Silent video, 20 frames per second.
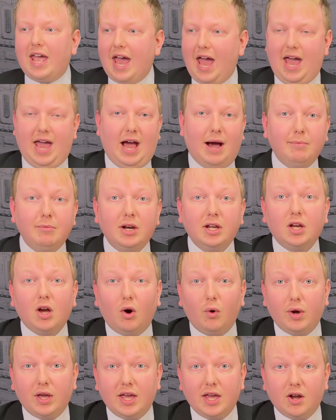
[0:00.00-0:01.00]
hey, I'm going to
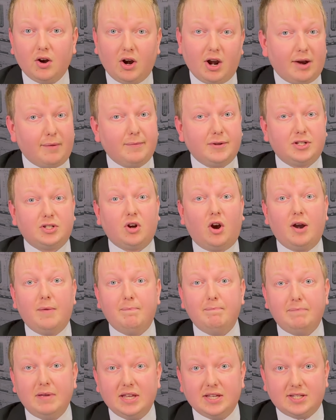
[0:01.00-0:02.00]
go here and I'm going to start a
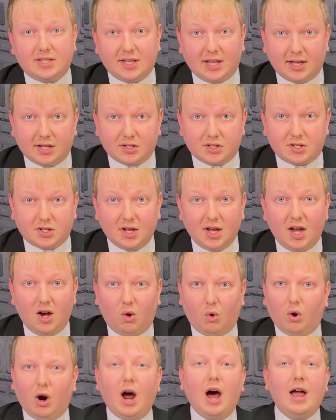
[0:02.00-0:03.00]
business,
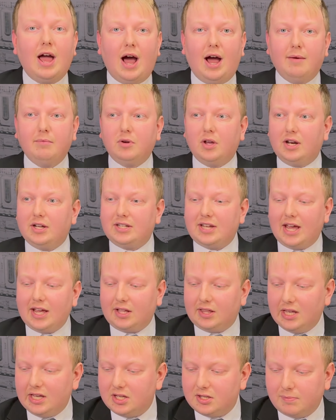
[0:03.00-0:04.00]
or I'm going to
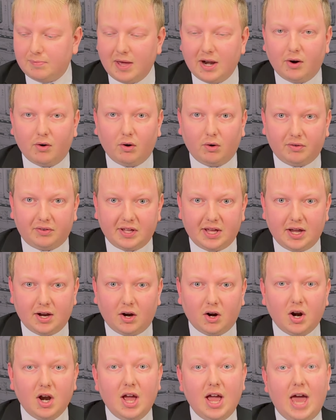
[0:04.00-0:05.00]
take these minerals
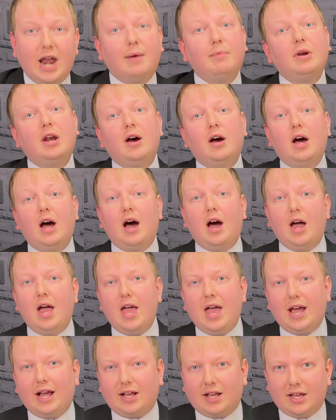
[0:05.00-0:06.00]
here and I'm going
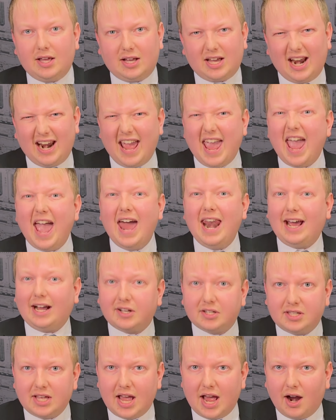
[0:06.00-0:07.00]
to kind of
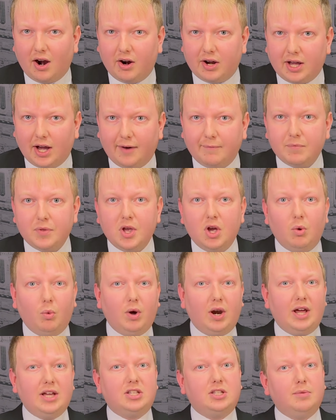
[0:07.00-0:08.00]
annex the area,
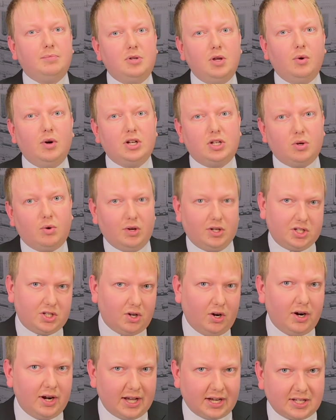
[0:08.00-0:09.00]
when I subdue it to a
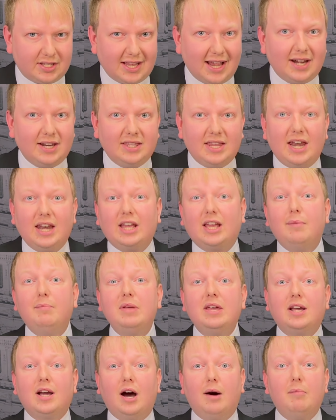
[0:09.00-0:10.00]
certain extent, then it can
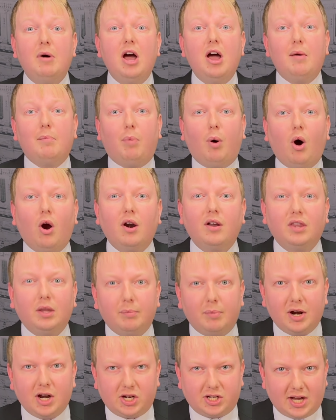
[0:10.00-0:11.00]
become part of the
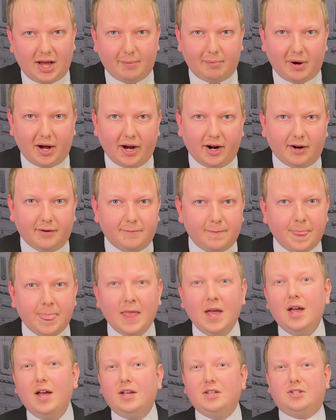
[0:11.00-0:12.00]
British Empire.
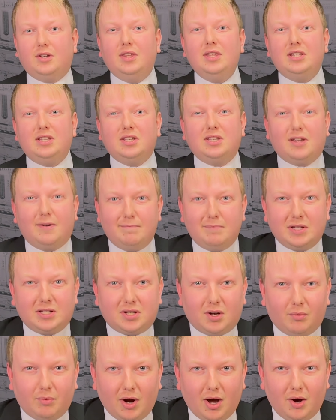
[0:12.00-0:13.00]
So this is
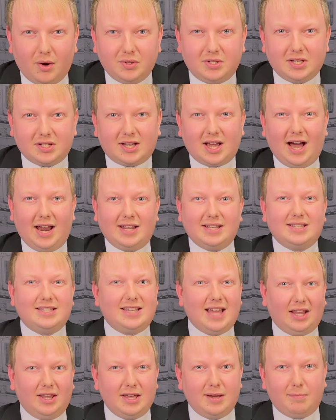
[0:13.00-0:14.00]
Mr. Rhodes' kind of
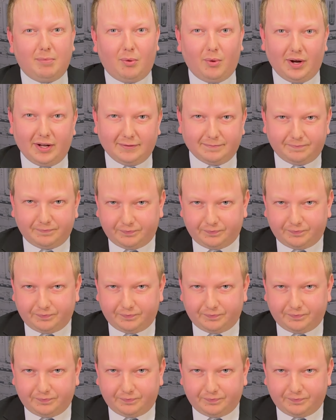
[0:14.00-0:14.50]
selling point.